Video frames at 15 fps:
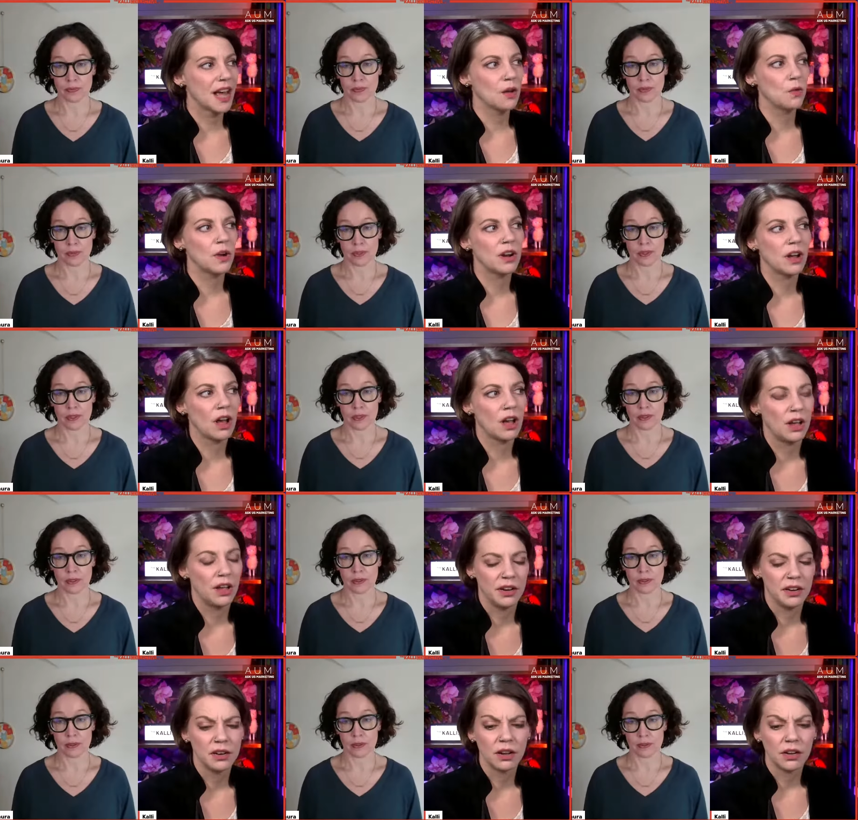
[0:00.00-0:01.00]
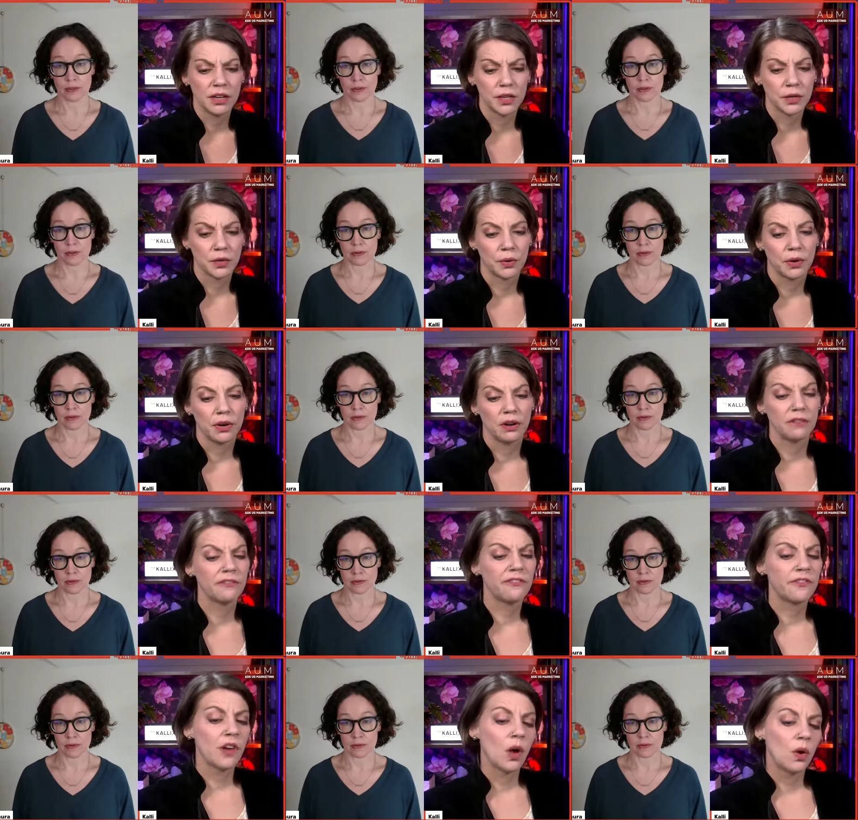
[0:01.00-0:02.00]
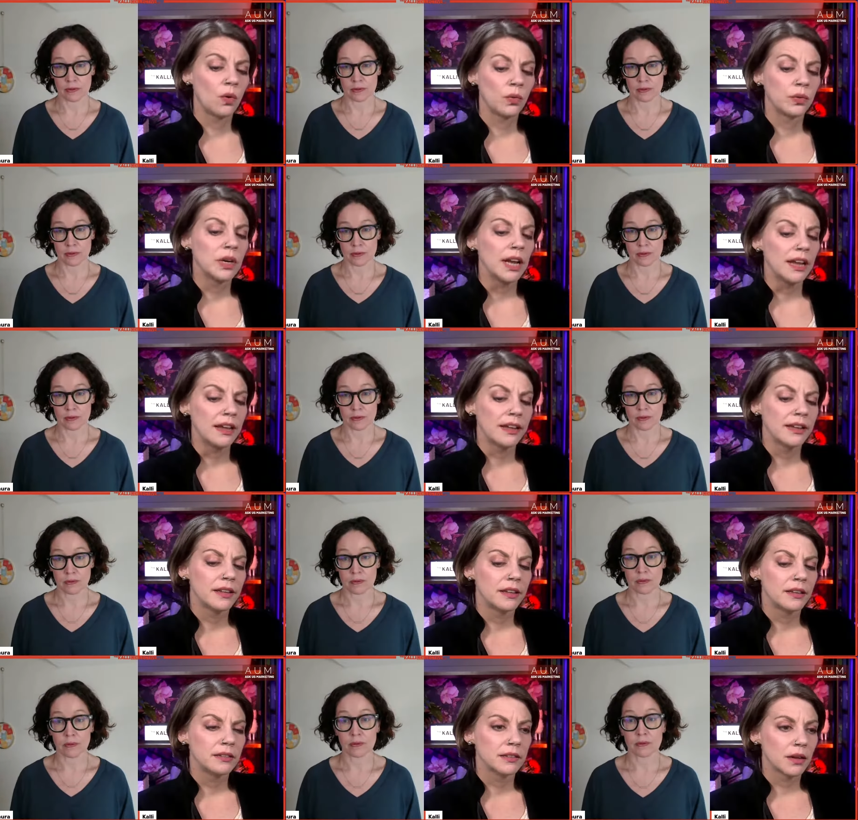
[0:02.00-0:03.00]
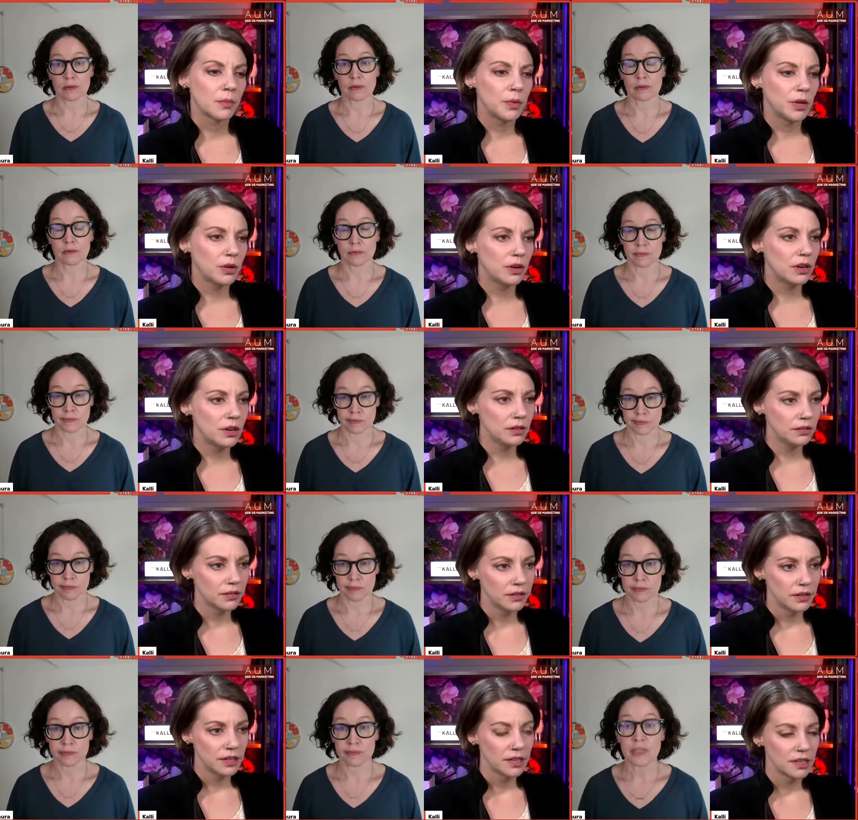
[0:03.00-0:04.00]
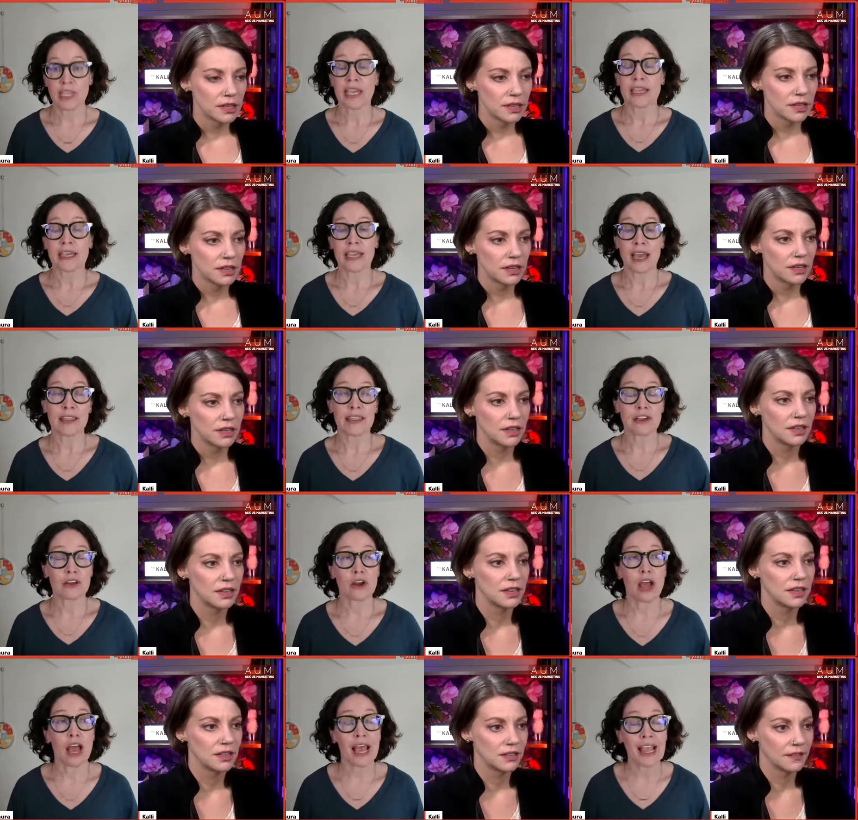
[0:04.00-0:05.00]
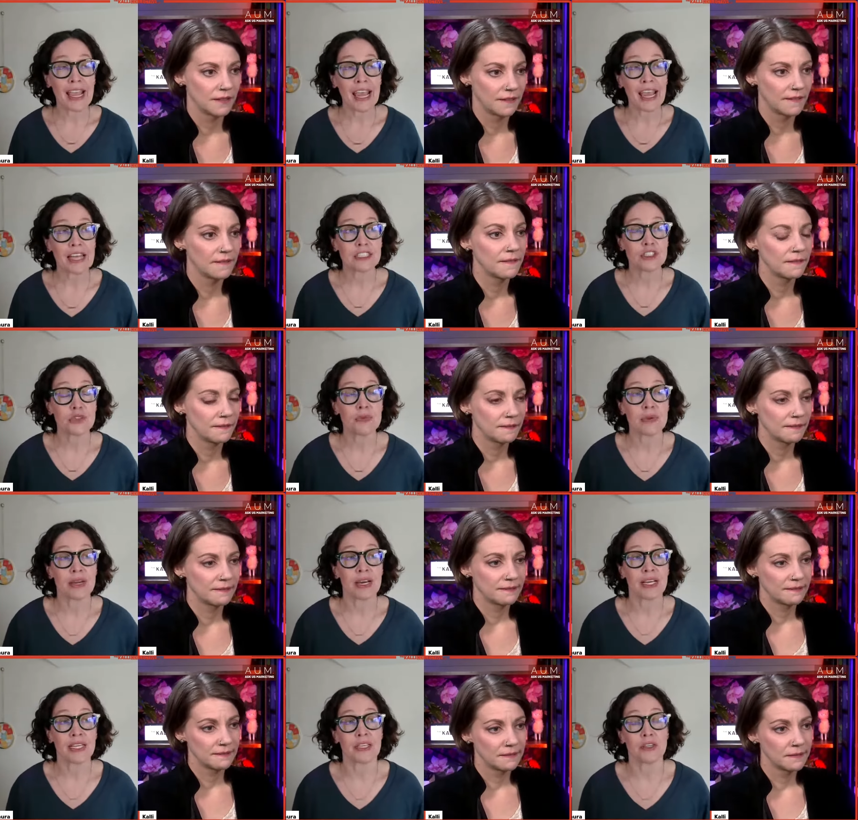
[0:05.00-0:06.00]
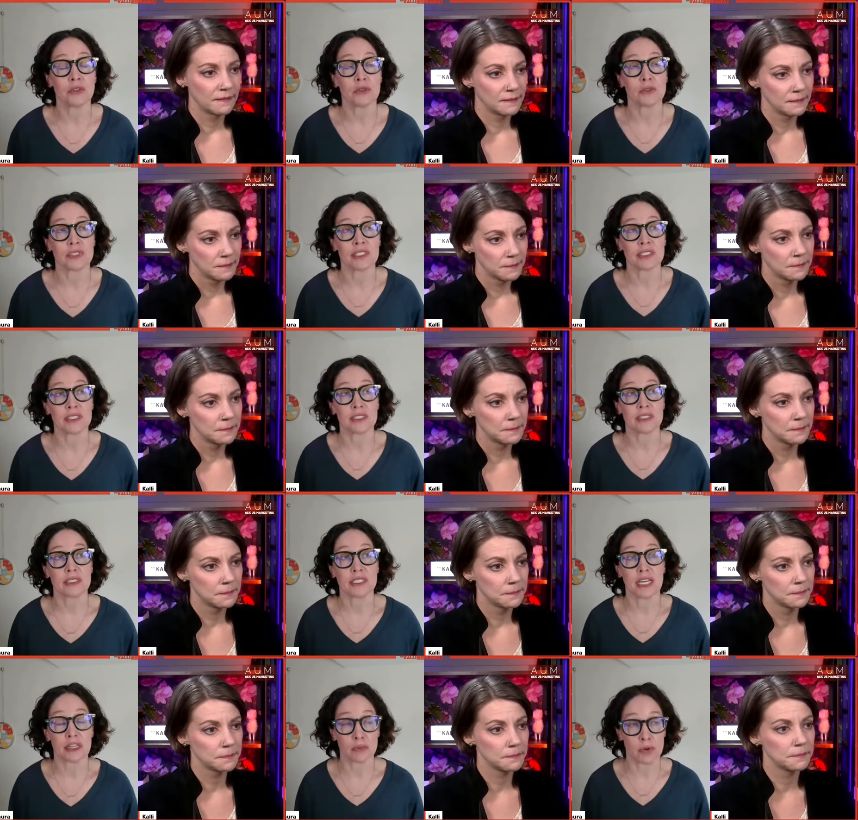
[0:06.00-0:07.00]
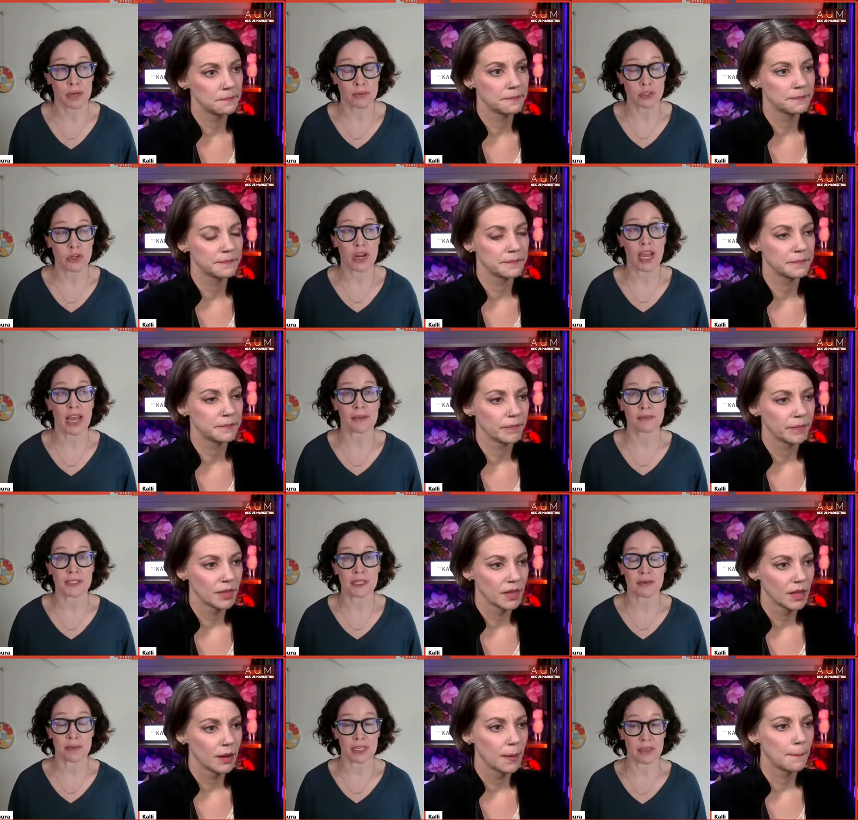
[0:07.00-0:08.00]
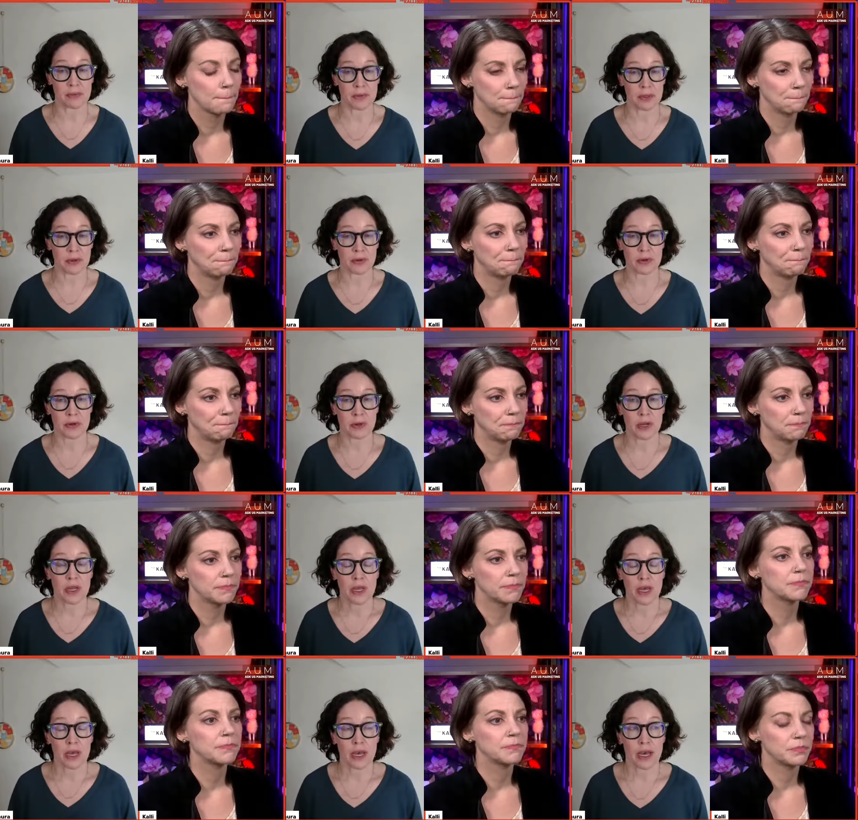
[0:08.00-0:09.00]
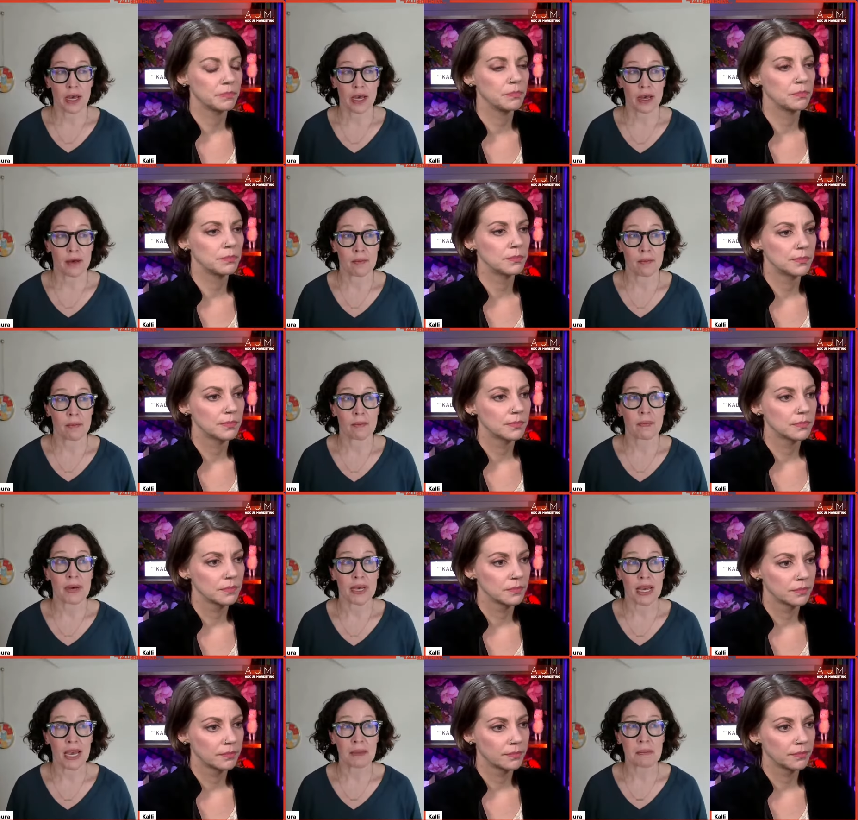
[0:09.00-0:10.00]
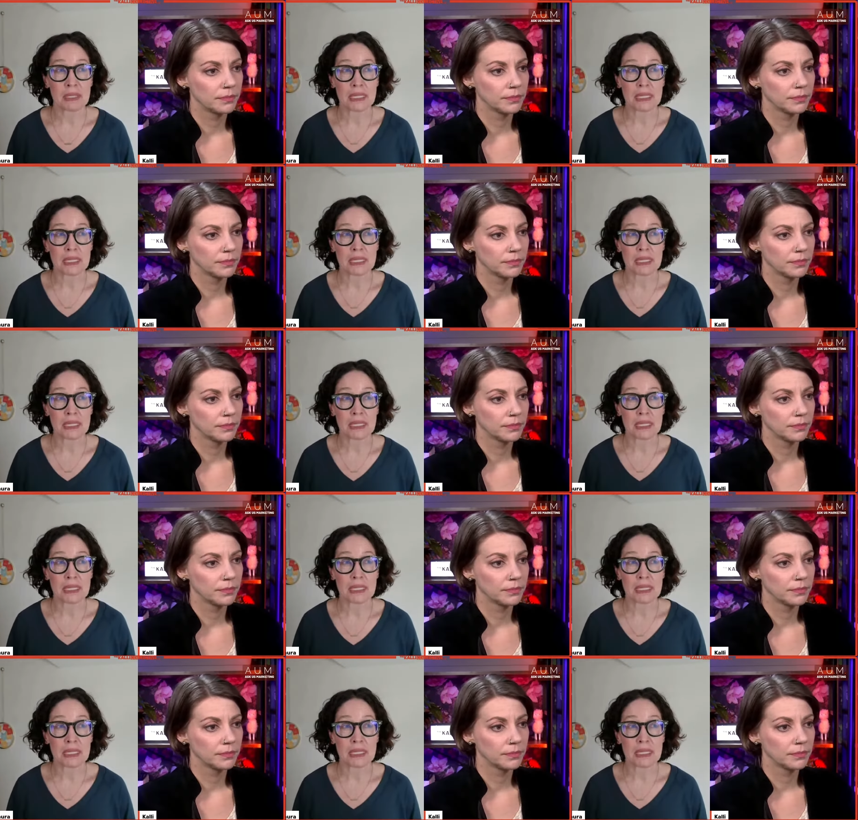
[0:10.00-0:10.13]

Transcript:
Speaker 1: that work on your phone and computer
Speaker 2: yeah there i do not use teleprompter apps on my computer mm-hmm. um, but i